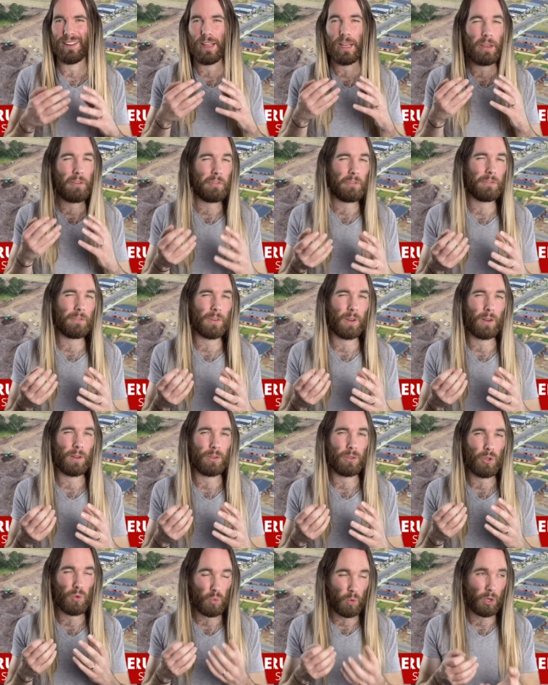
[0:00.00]
if
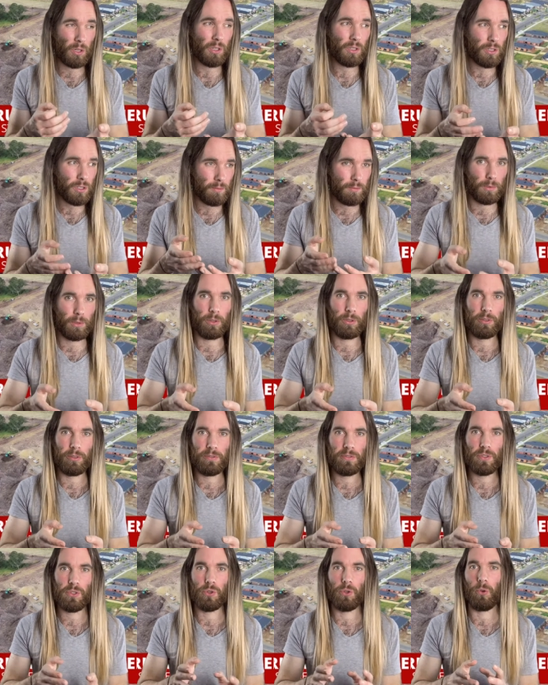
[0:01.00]
you wanted to
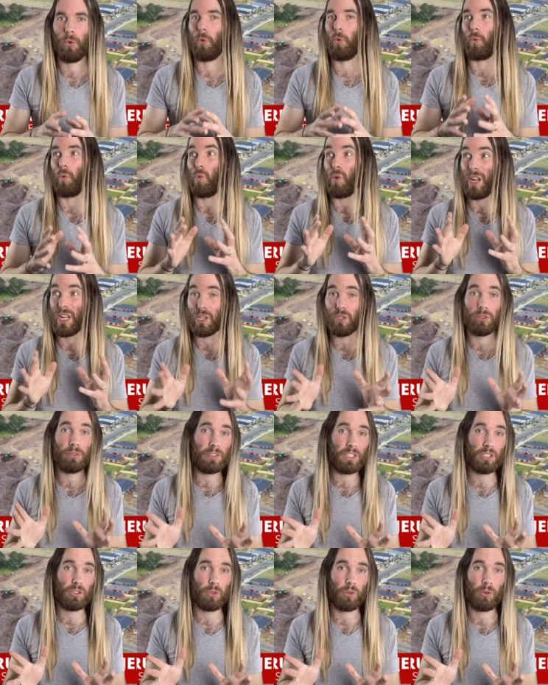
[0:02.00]
move to regional
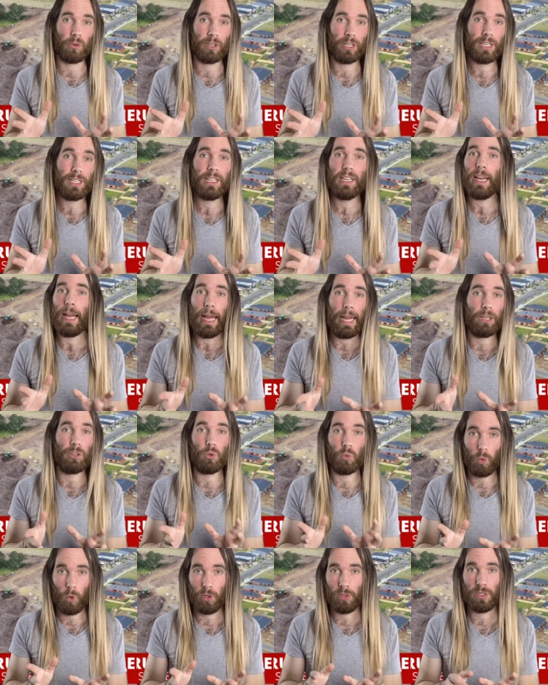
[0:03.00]
Victoria and
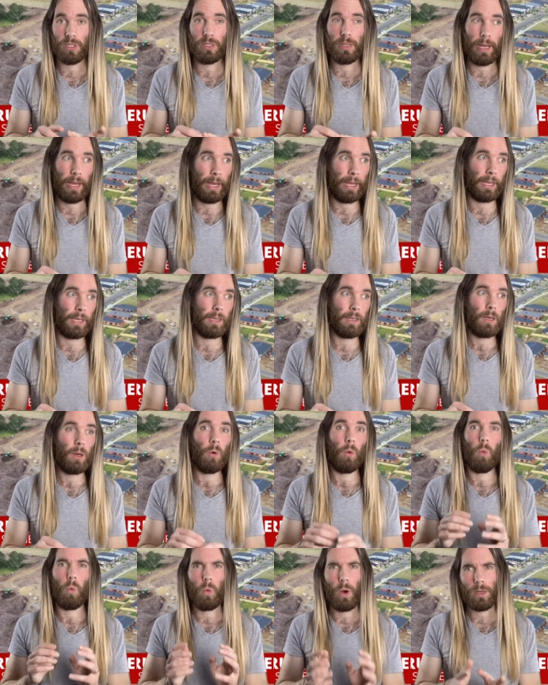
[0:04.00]
you wanted a
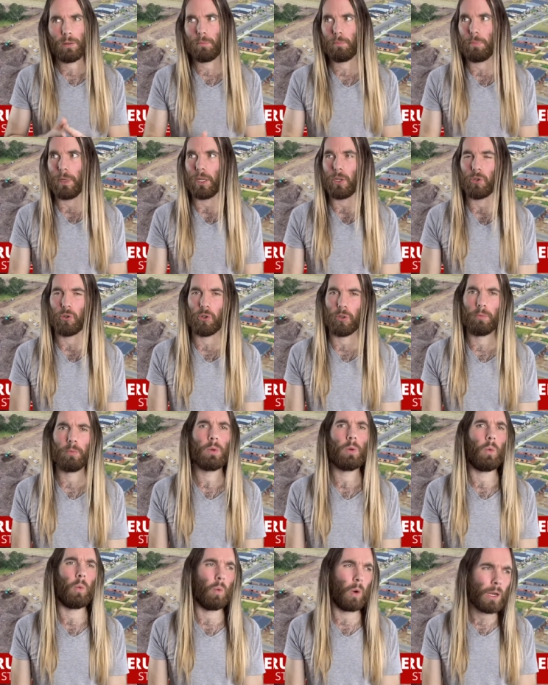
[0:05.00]
one bedroom,
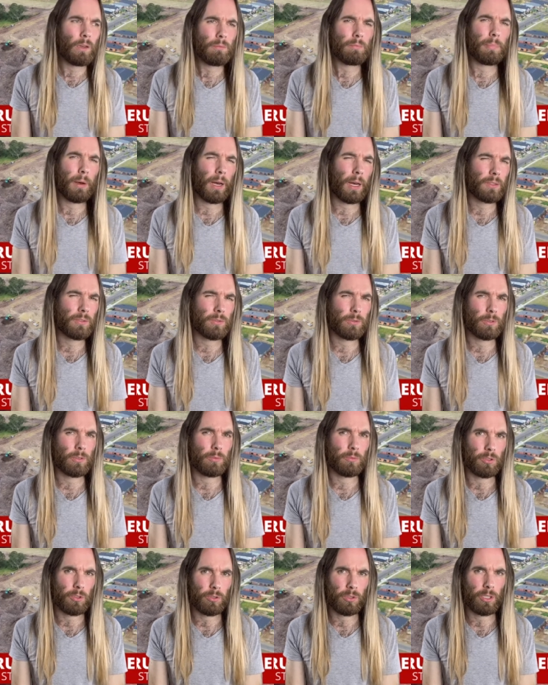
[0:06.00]
one
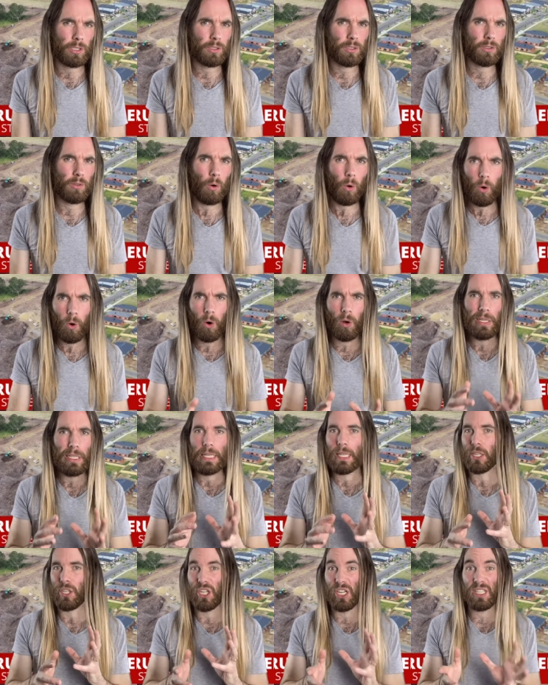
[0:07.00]
bathroom unit or
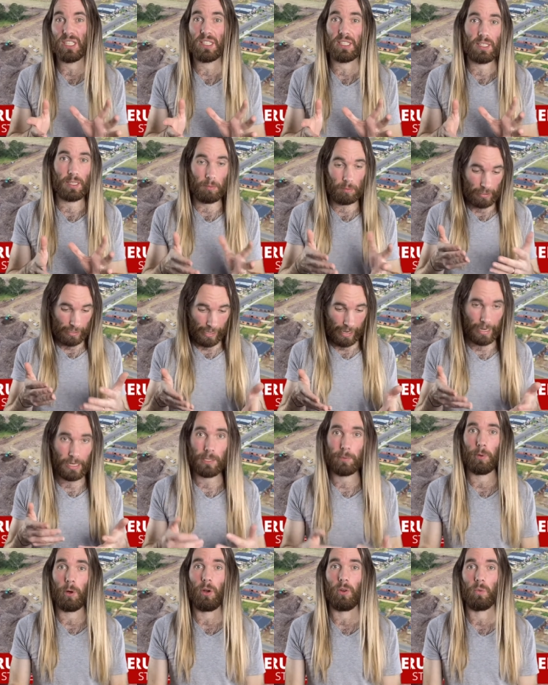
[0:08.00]
just some land
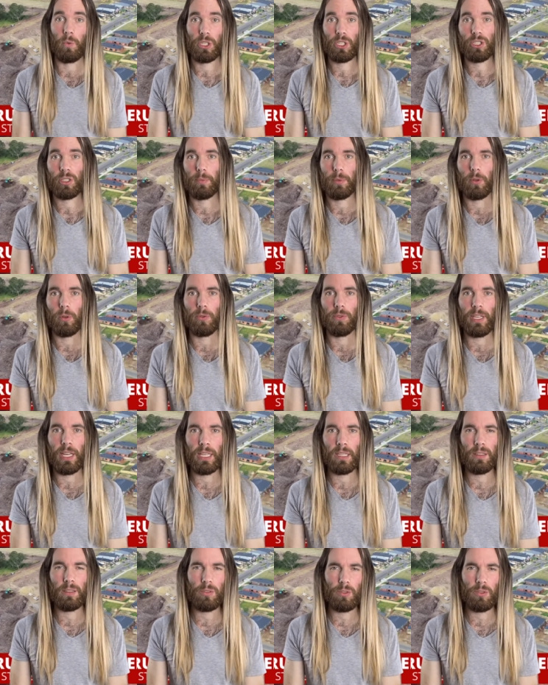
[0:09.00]
upon which to build, then